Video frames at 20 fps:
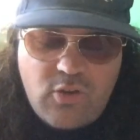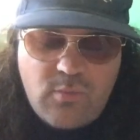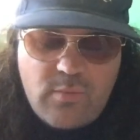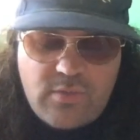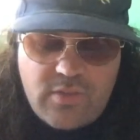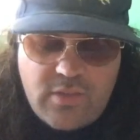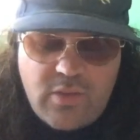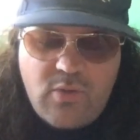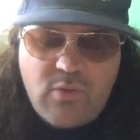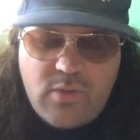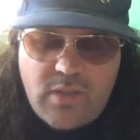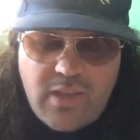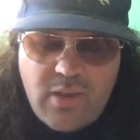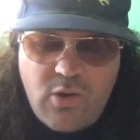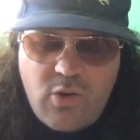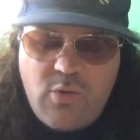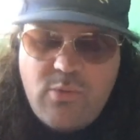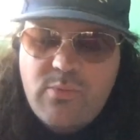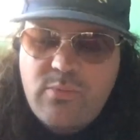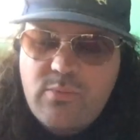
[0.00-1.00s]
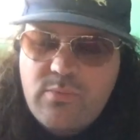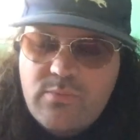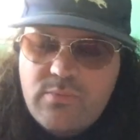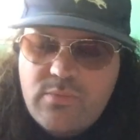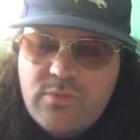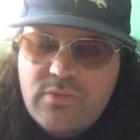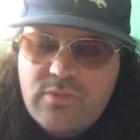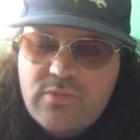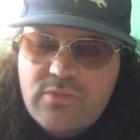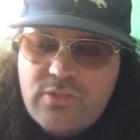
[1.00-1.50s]
But it's like, okay, oh,
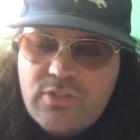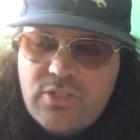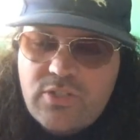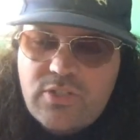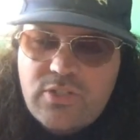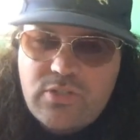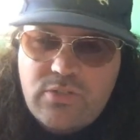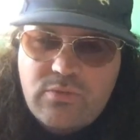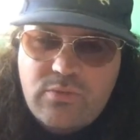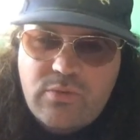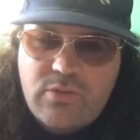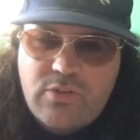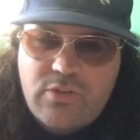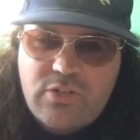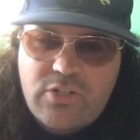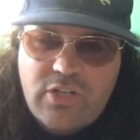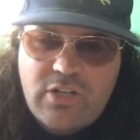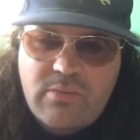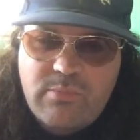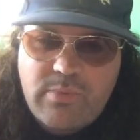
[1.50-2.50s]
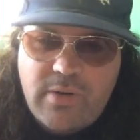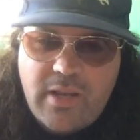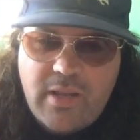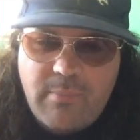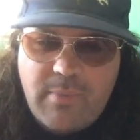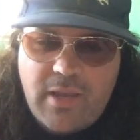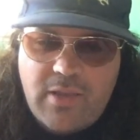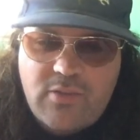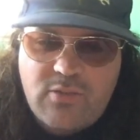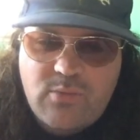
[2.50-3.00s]
Sheriff Brackett
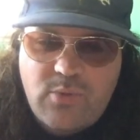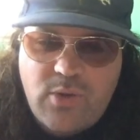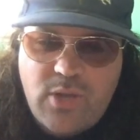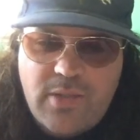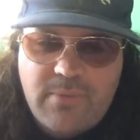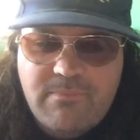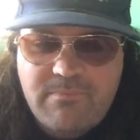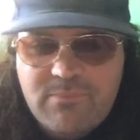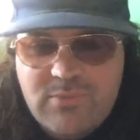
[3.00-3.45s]
passed away.